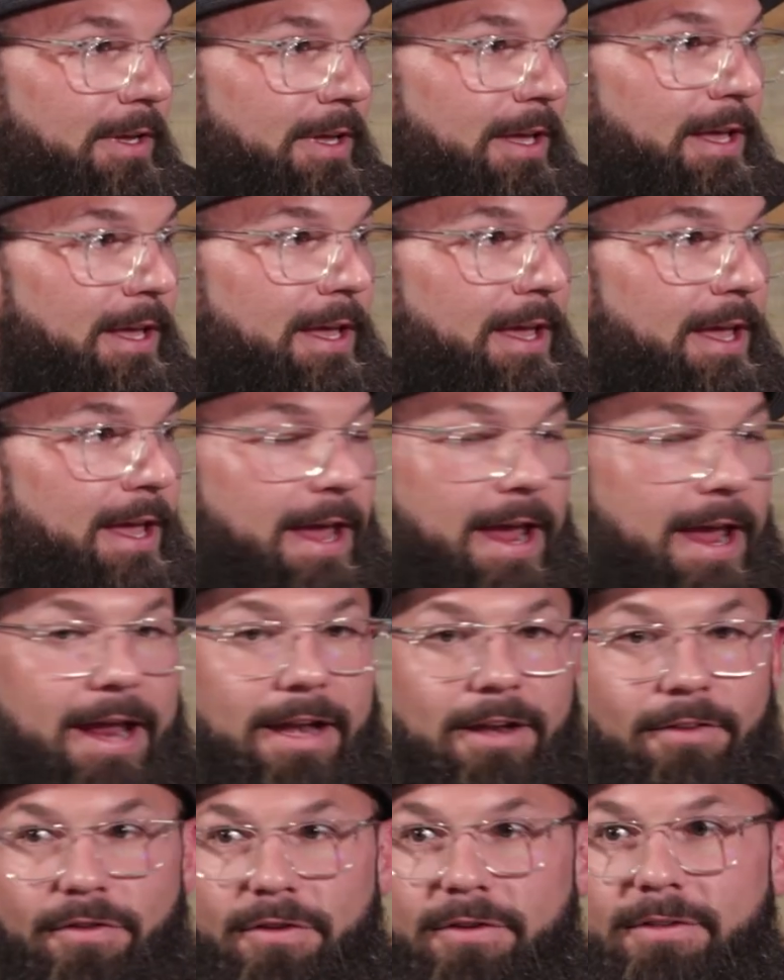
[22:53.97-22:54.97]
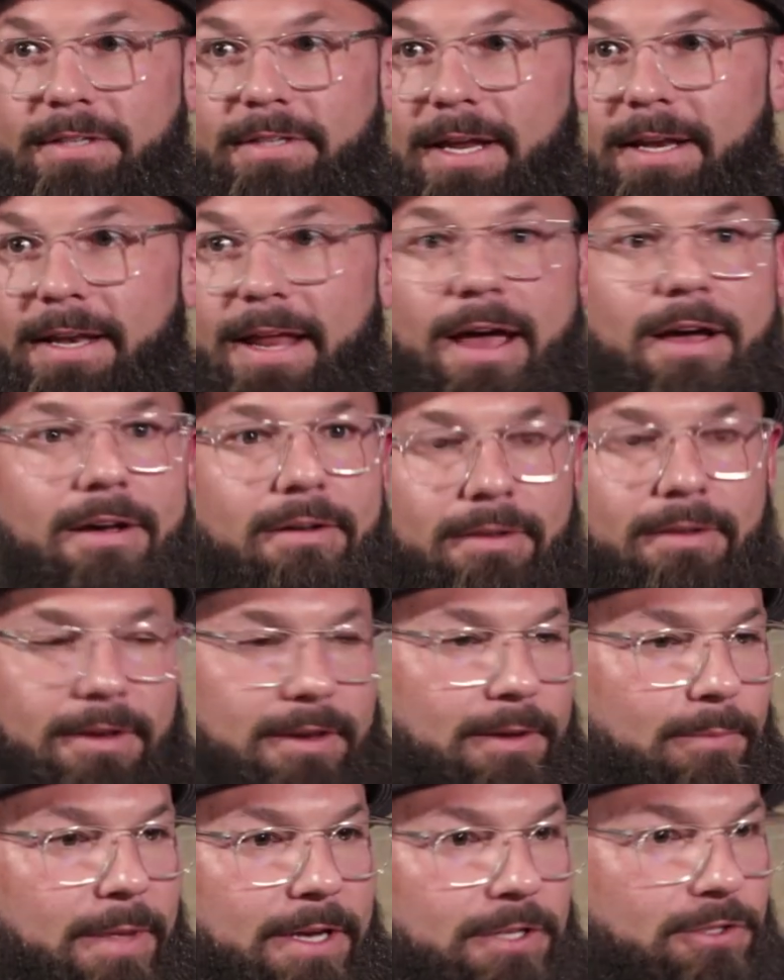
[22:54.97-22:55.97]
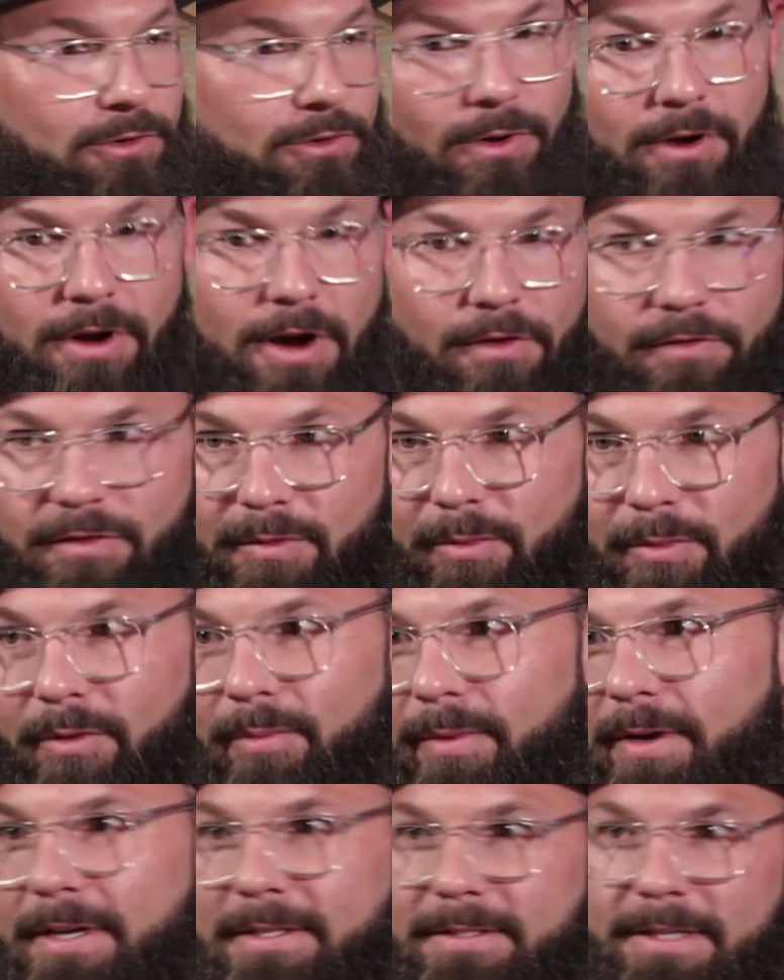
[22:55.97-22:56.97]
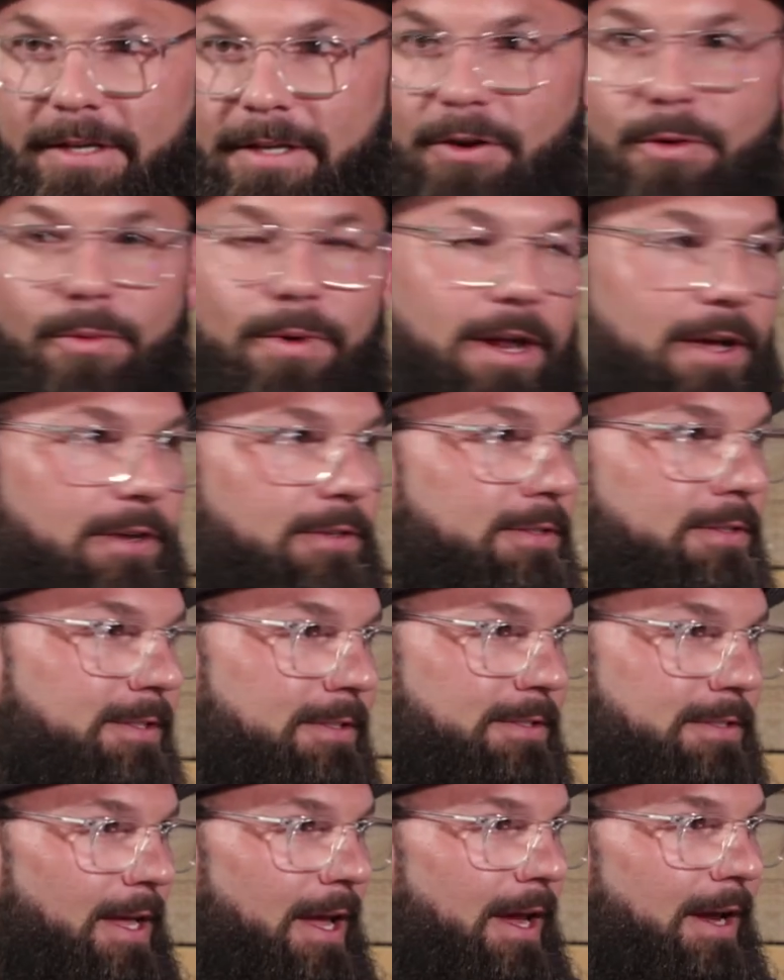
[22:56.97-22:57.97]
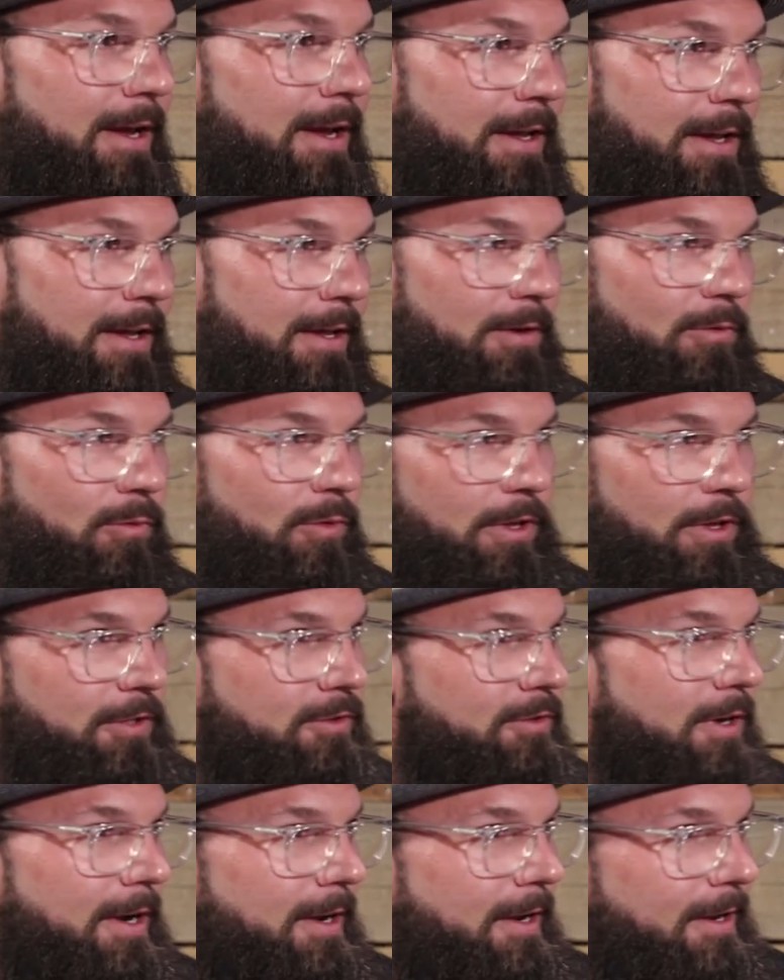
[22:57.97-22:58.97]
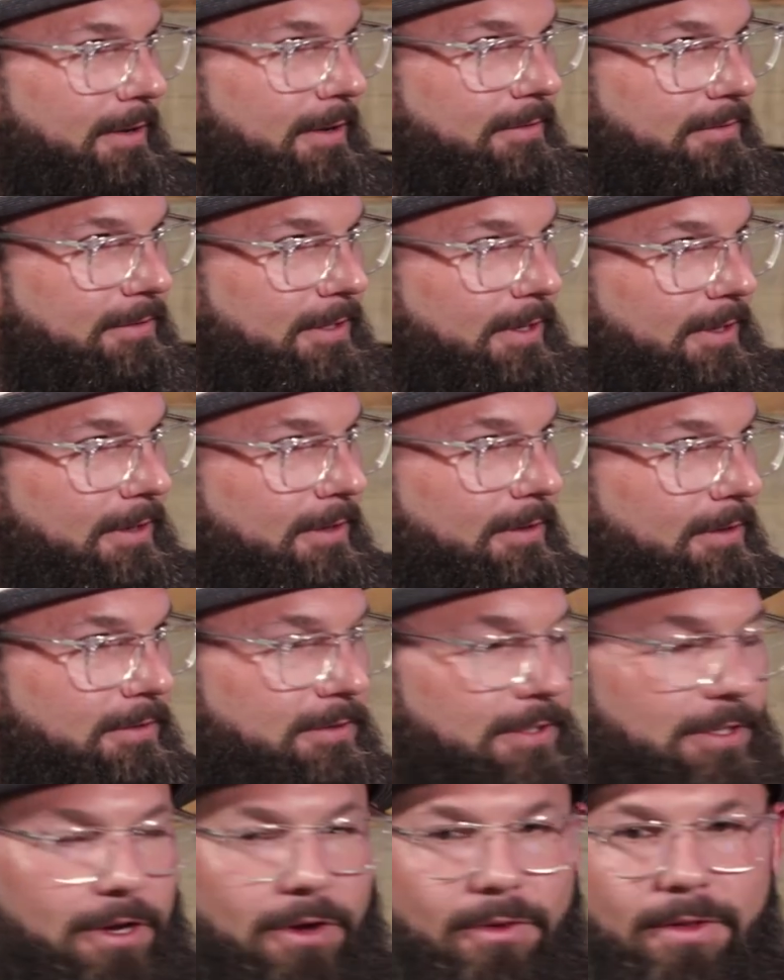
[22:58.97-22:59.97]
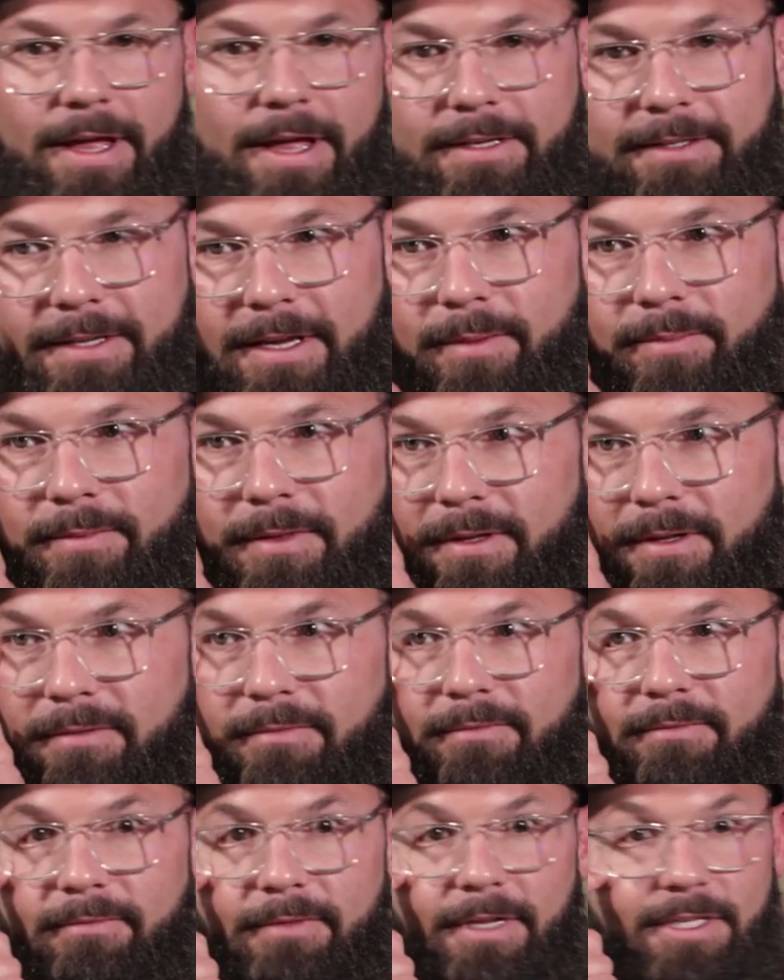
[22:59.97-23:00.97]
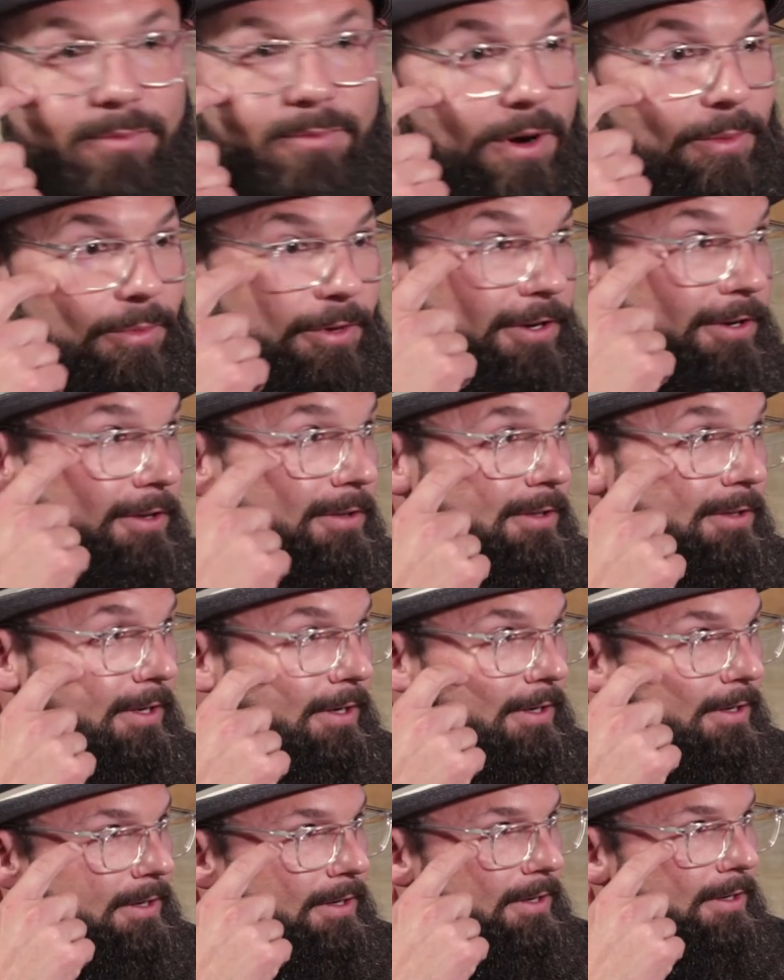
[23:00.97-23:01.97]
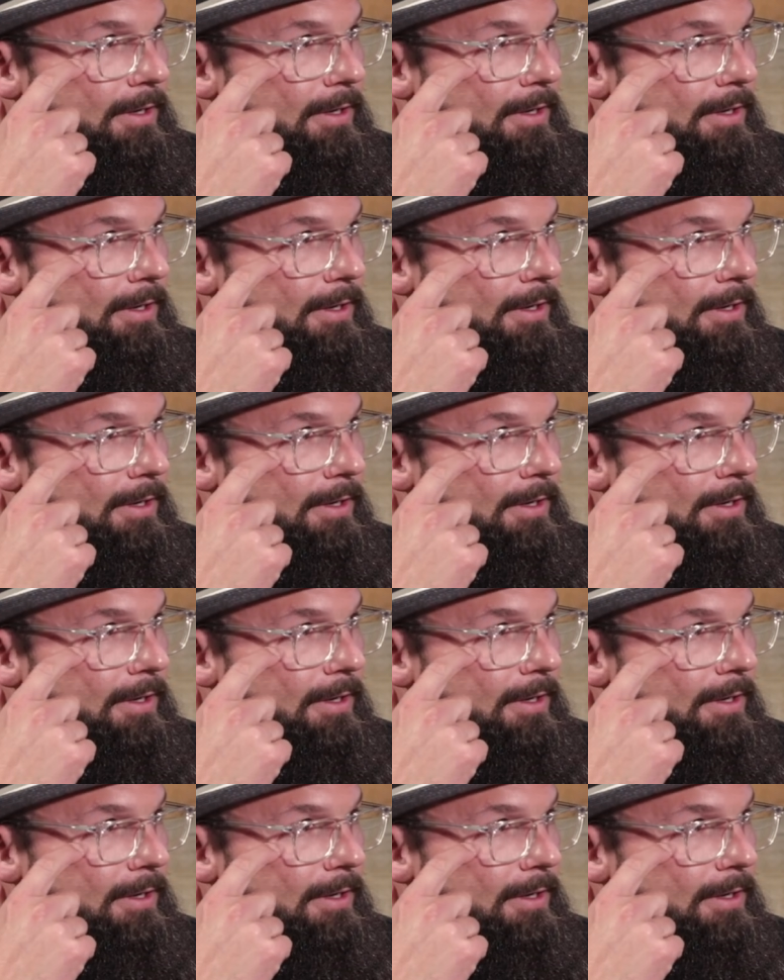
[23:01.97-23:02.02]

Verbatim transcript: Yeah. And if you stand out and it makes you uncomfortable because like no one else is like really trying to to, to go that deep, then that's probably a good thing.